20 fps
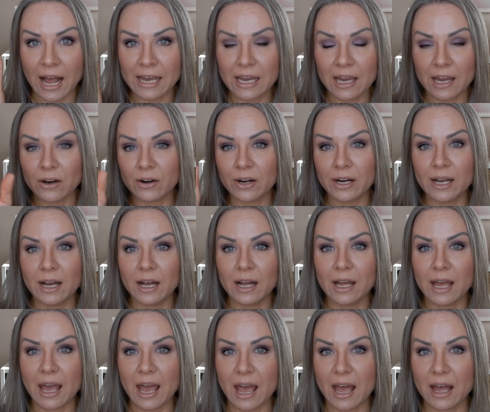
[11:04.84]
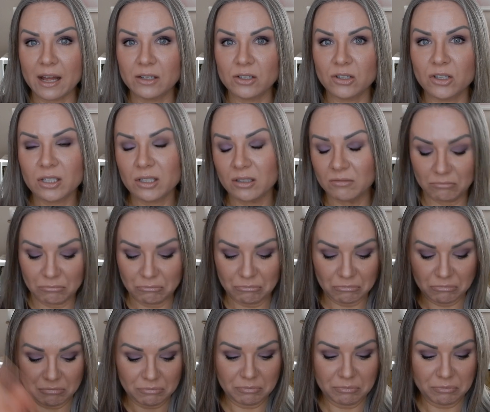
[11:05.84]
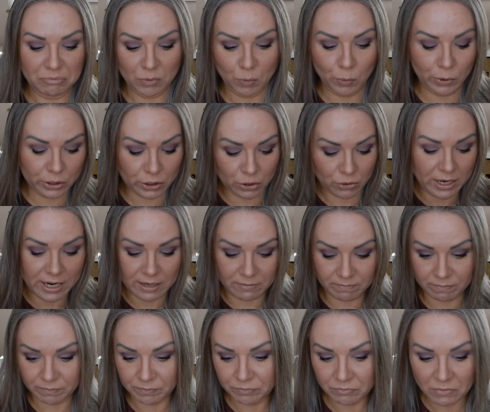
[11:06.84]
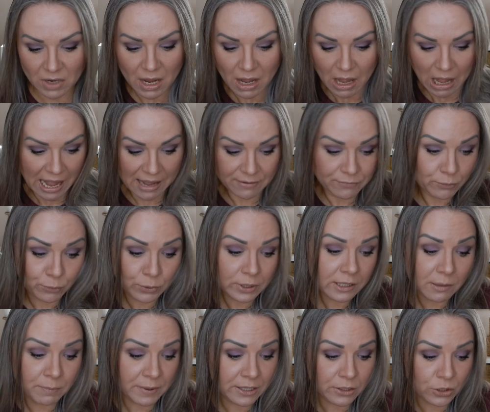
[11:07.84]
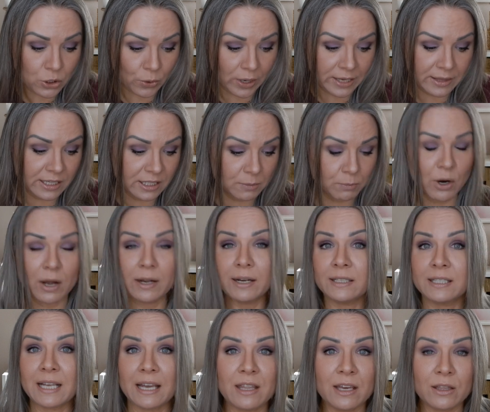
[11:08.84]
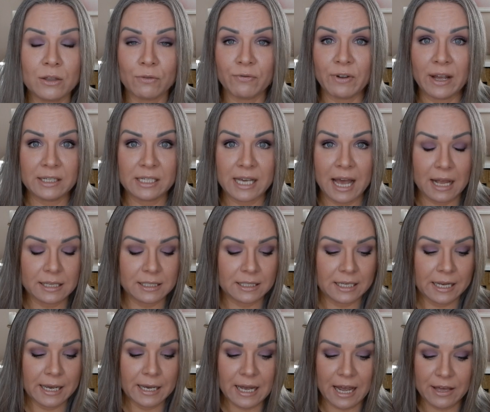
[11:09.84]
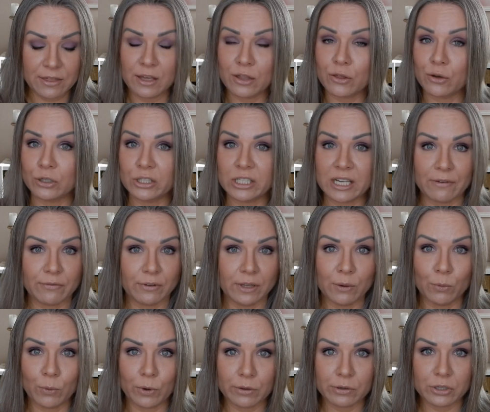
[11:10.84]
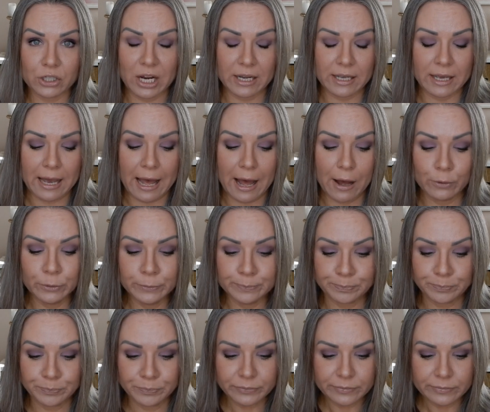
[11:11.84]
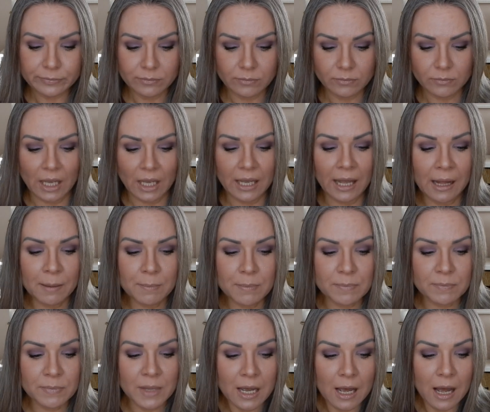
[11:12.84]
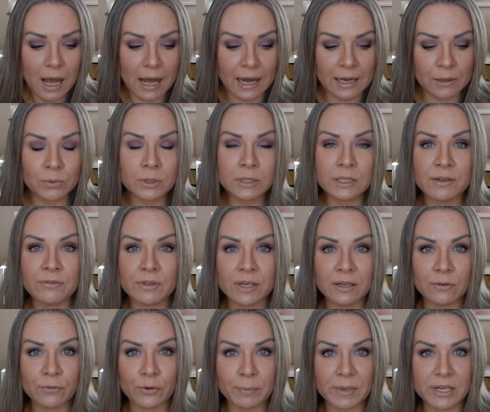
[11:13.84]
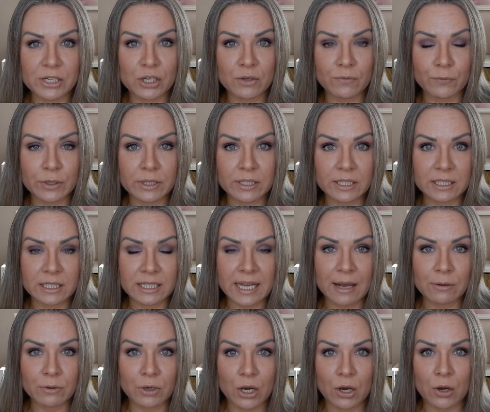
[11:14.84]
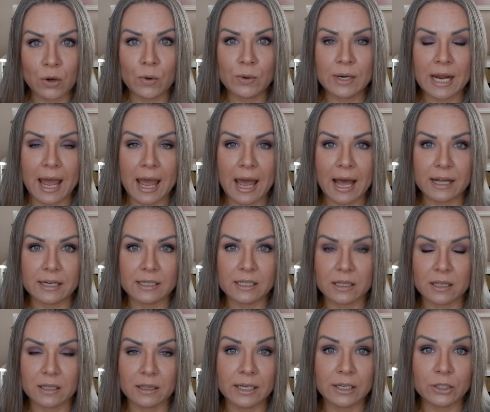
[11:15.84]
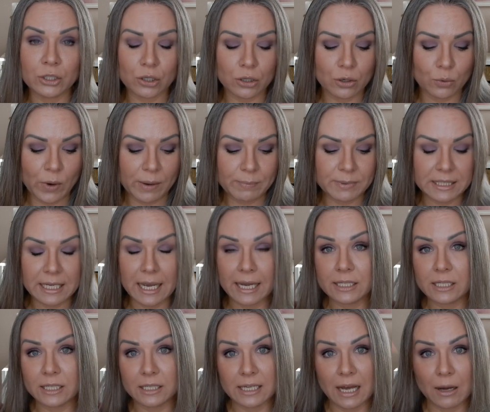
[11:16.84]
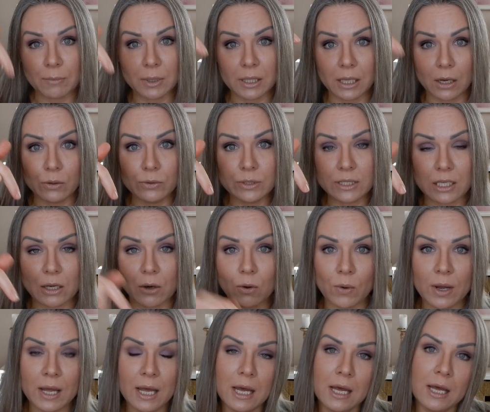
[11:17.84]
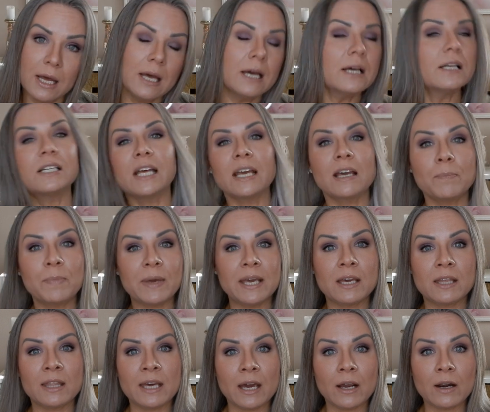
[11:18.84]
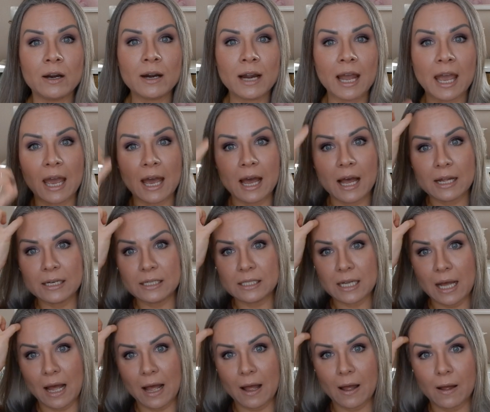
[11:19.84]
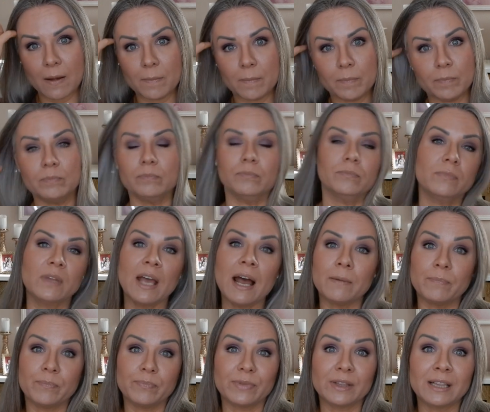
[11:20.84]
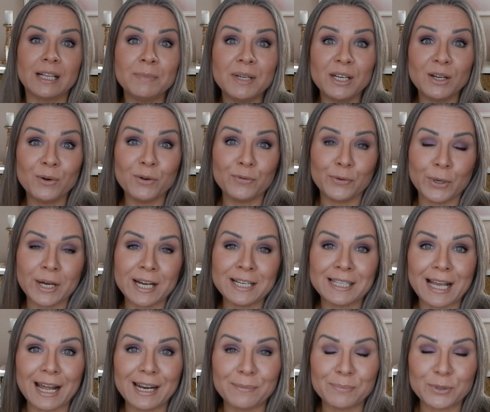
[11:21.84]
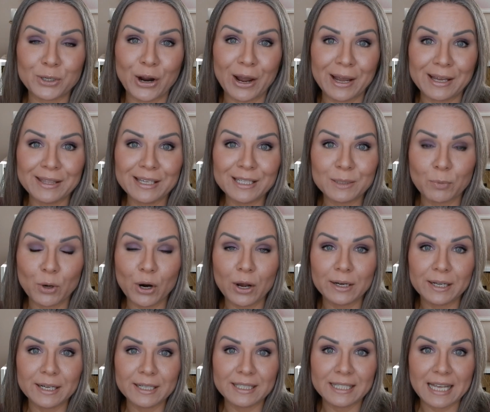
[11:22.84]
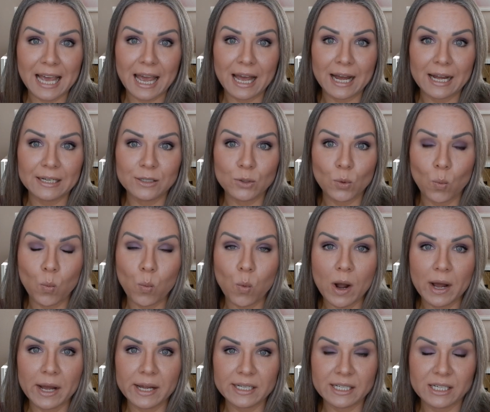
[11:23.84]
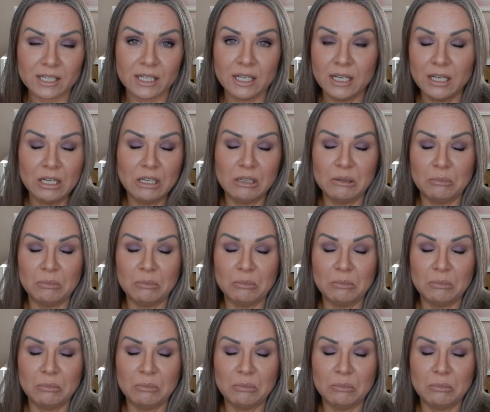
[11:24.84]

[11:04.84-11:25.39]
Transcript: eye area and works great. I've really been enjoying these products. I think they're fantastic. I think they're definitely worth checking out. Um, I will leave the information for the discount code and the link to their website down below. So take a peek there and um, yeah, let me know if you guys end up trying these products and what